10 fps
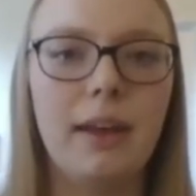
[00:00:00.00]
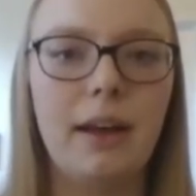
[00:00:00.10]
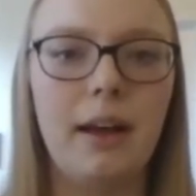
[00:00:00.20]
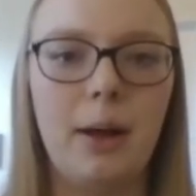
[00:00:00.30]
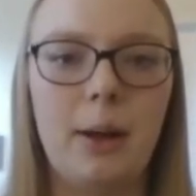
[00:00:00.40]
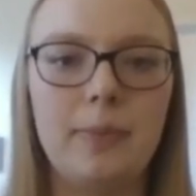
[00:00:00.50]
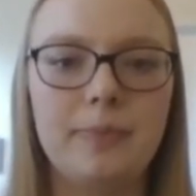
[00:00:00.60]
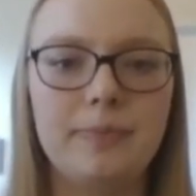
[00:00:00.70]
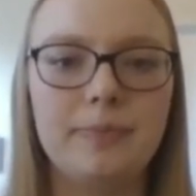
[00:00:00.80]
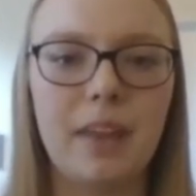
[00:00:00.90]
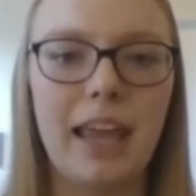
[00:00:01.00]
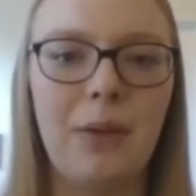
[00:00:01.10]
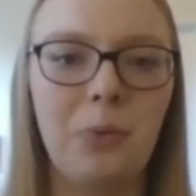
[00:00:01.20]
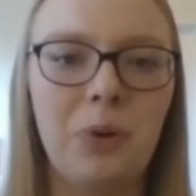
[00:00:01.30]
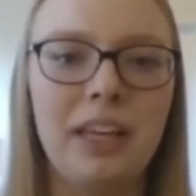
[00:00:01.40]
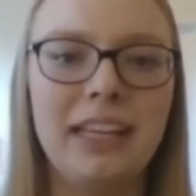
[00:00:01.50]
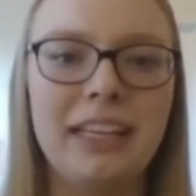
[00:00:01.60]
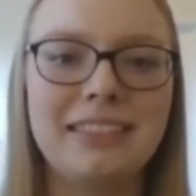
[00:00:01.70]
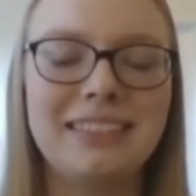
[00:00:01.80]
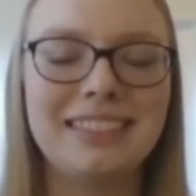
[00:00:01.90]
And
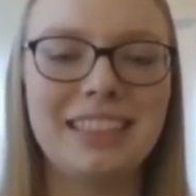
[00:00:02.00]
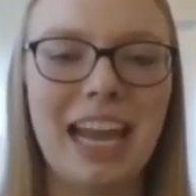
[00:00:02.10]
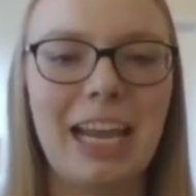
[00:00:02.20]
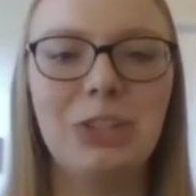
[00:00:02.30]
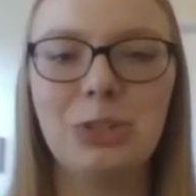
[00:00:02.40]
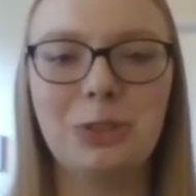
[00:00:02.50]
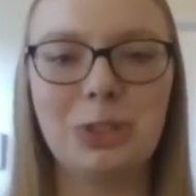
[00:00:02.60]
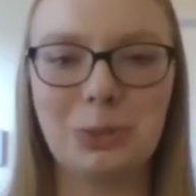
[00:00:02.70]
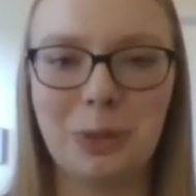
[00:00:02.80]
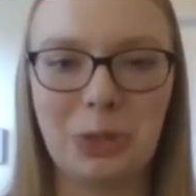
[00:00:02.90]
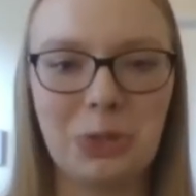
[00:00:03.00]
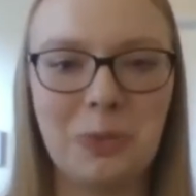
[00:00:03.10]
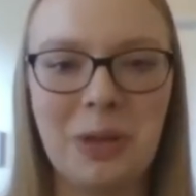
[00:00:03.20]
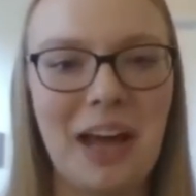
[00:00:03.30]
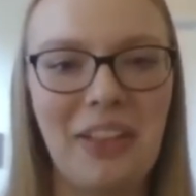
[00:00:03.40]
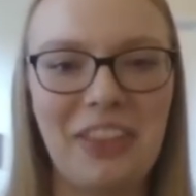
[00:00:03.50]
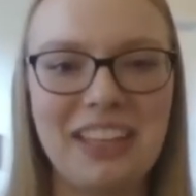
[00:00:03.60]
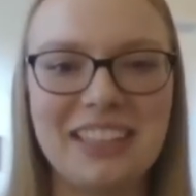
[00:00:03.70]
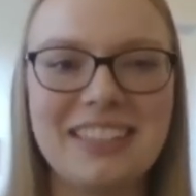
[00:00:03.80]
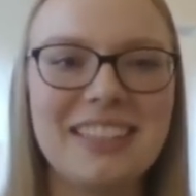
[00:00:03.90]
when Andrew first approached me about
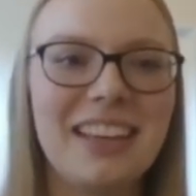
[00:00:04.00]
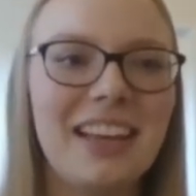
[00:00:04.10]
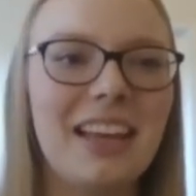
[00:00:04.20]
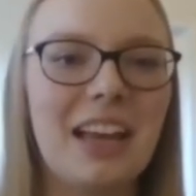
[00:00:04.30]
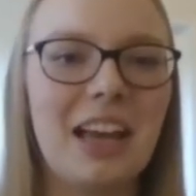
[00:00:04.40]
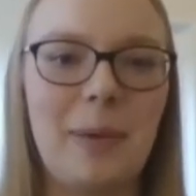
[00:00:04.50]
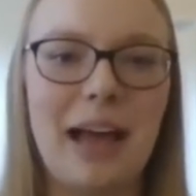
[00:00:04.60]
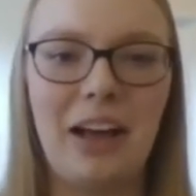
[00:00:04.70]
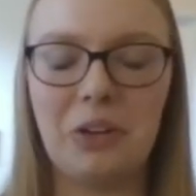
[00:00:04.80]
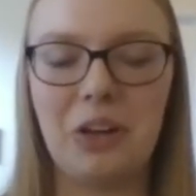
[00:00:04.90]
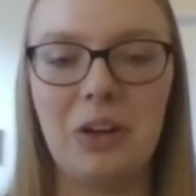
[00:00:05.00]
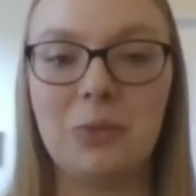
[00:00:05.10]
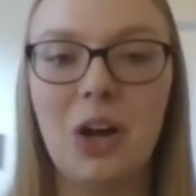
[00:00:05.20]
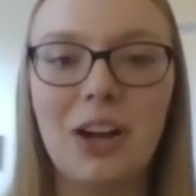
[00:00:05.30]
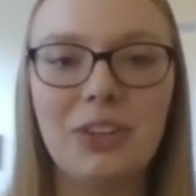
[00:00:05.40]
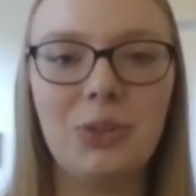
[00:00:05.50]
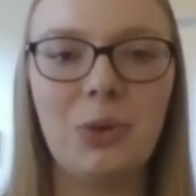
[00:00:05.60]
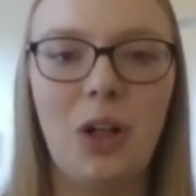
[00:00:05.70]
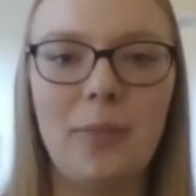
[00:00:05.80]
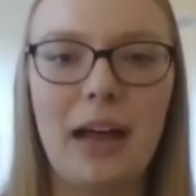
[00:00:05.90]
this, about talking to you
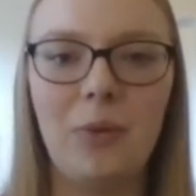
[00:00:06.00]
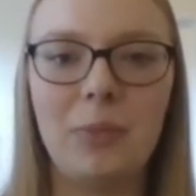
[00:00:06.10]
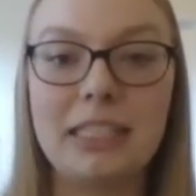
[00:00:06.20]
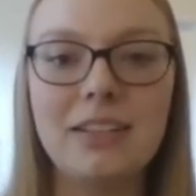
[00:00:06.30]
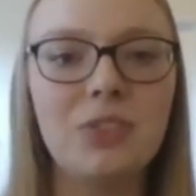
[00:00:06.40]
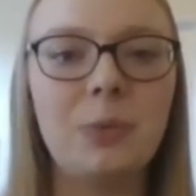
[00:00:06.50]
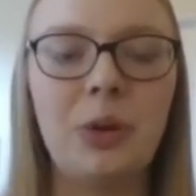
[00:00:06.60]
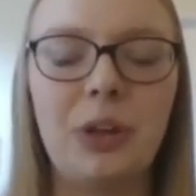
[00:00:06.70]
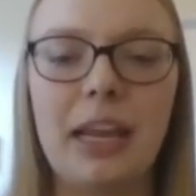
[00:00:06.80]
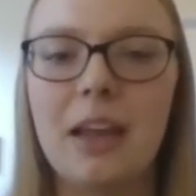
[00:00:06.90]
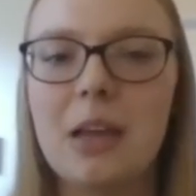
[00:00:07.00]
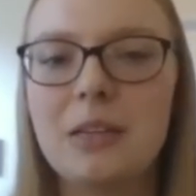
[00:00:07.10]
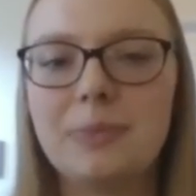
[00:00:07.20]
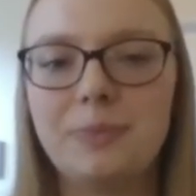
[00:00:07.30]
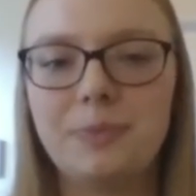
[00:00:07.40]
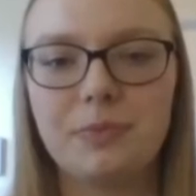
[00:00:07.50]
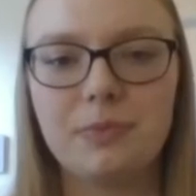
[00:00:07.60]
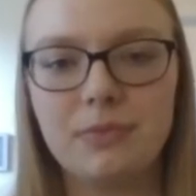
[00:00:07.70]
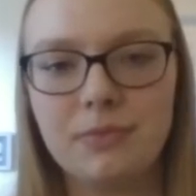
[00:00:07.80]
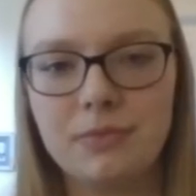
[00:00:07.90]
all about my testimony,
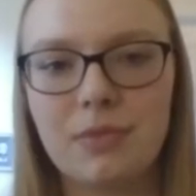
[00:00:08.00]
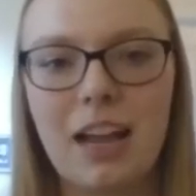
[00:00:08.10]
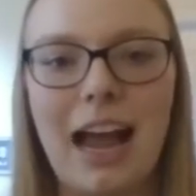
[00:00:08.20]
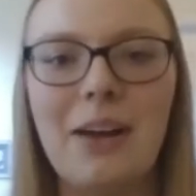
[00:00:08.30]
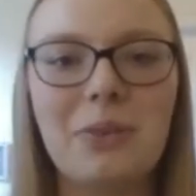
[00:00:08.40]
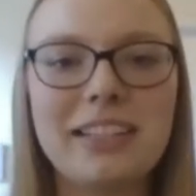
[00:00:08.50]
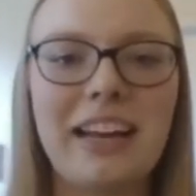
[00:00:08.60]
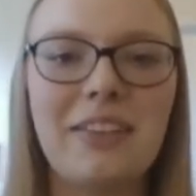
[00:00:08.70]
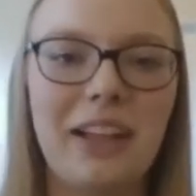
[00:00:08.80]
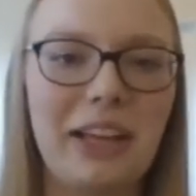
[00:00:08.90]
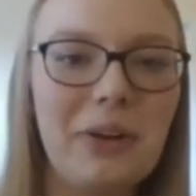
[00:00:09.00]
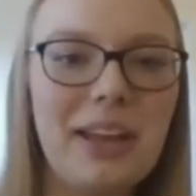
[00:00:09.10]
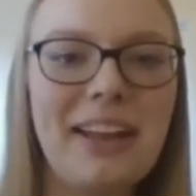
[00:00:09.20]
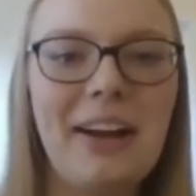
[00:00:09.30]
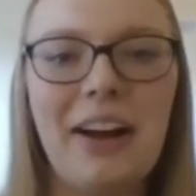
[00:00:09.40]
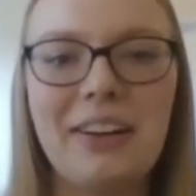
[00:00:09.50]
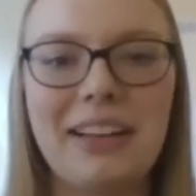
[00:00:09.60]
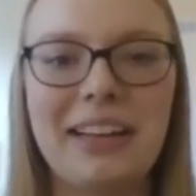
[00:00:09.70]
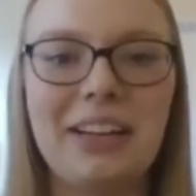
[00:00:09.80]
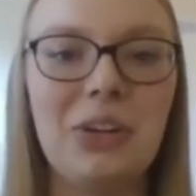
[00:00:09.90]
I was kind of like, okay, God,
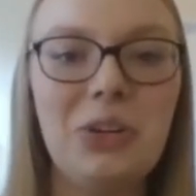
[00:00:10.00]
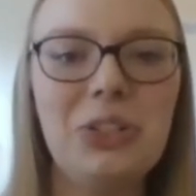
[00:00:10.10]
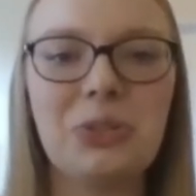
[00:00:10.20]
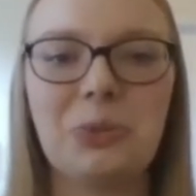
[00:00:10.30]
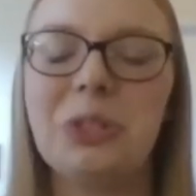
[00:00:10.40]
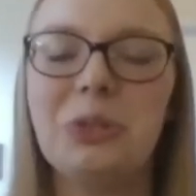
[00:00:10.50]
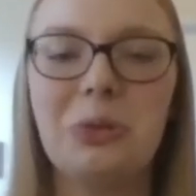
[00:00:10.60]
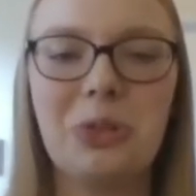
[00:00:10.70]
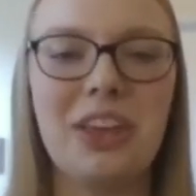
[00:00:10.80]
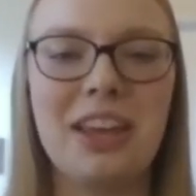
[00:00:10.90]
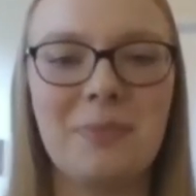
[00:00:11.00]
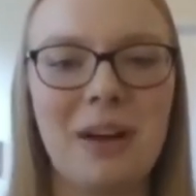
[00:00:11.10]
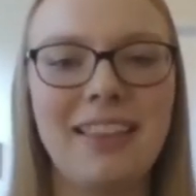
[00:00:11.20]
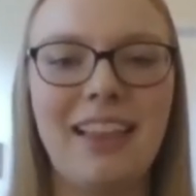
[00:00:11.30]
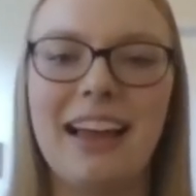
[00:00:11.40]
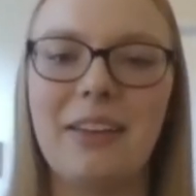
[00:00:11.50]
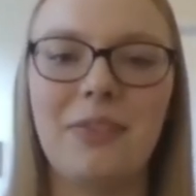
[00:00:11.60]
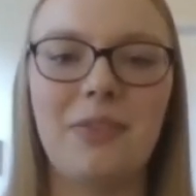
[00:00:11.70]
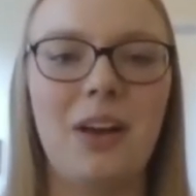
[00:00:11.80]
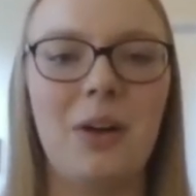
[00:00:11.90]
like, I know you did this really cool thing in my
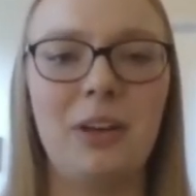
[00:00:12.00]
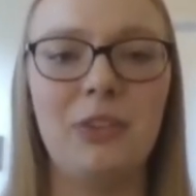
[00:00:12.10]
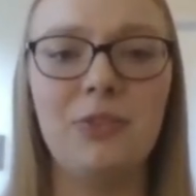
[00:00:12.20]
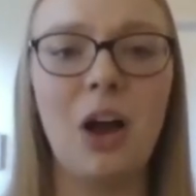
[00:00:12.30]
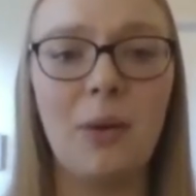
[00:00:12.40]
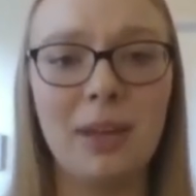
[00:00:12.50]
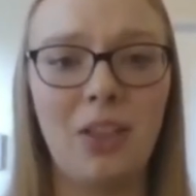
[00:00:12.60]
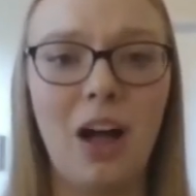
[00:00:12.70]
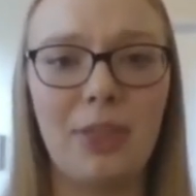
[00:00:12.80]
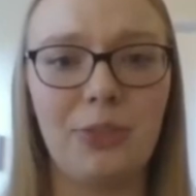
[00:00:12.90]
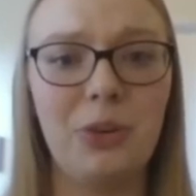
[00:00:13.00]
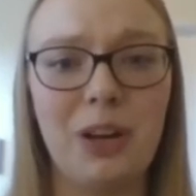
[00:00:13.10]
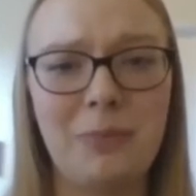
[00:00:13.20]
life, and you've taught me a lot through it.